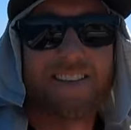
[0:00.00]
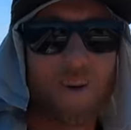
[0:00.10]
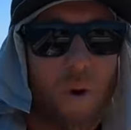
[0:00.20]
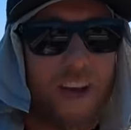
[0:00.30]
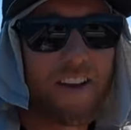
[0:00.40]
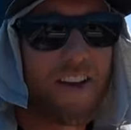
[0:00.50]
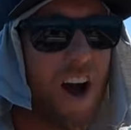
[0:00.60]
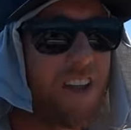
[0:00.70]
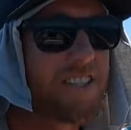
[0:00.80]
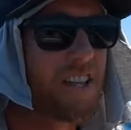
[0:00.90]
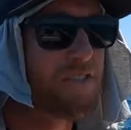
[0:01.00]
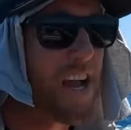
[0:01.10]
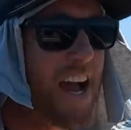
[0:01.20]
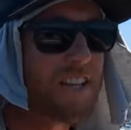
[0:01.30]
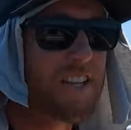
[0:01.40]
The weather gods have
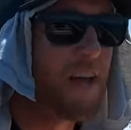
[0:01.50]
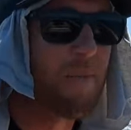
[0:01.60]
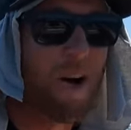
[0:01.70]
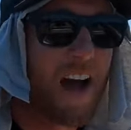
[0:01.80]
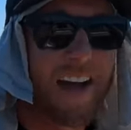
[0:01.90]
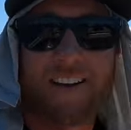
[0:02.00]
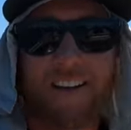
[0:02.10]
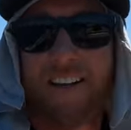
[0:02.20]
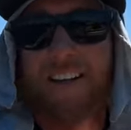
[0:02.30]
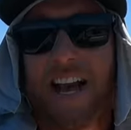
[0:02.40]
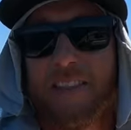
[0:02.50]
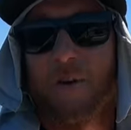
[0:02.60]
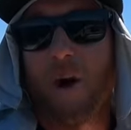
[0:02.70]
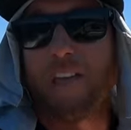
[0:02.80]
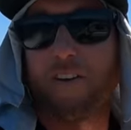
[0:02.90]
changed their mind and
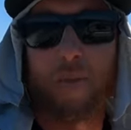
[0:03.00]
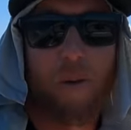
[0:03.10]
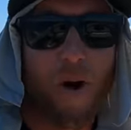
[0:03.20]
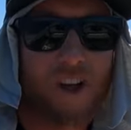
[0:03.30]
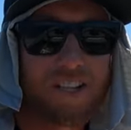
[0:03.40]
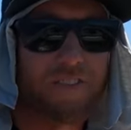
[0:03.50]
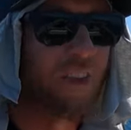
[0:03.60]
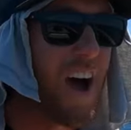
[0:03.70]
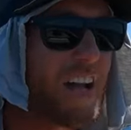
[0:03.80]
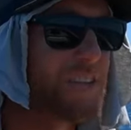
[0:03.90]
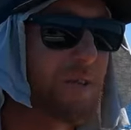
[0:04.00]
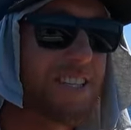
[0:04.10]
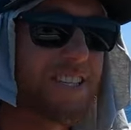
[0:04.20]
the weather reports have lied to